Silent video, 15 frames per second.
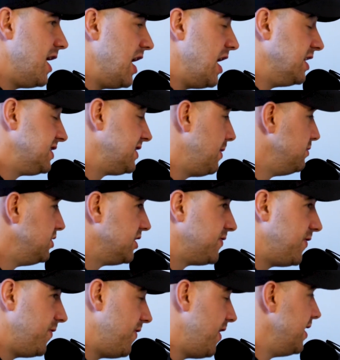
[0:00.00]
some just
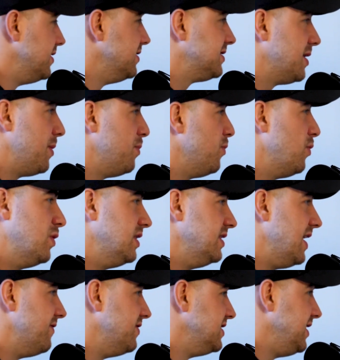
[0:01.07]
for fun, some will
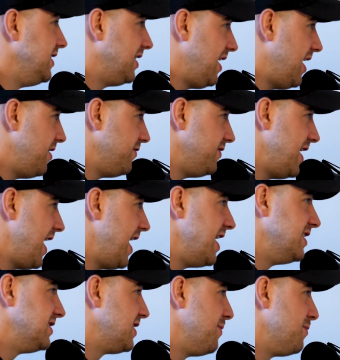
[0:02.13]
never see the light of
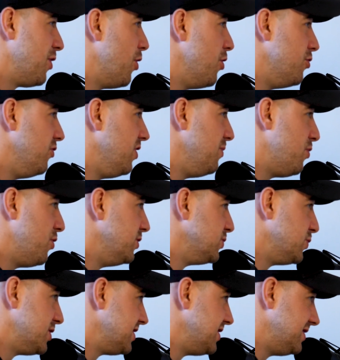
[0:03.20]
day, some code
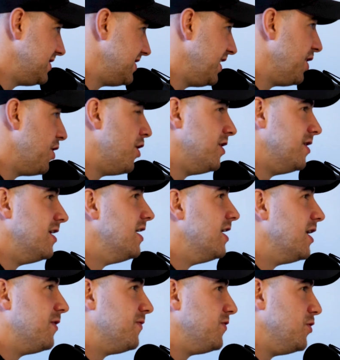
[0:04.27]
repos we're still sitting on,
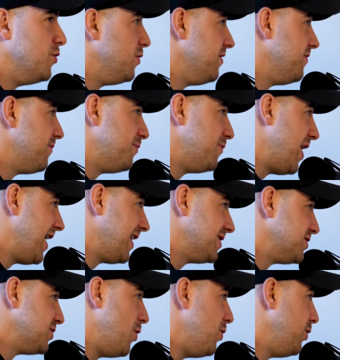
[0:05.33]
a few we've
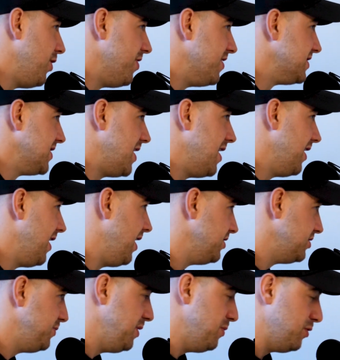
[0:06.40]
sold on the
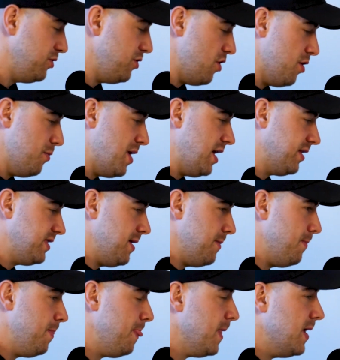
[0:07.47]
sideline to people who know about
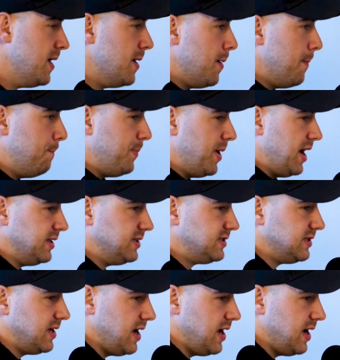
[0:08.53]
them. But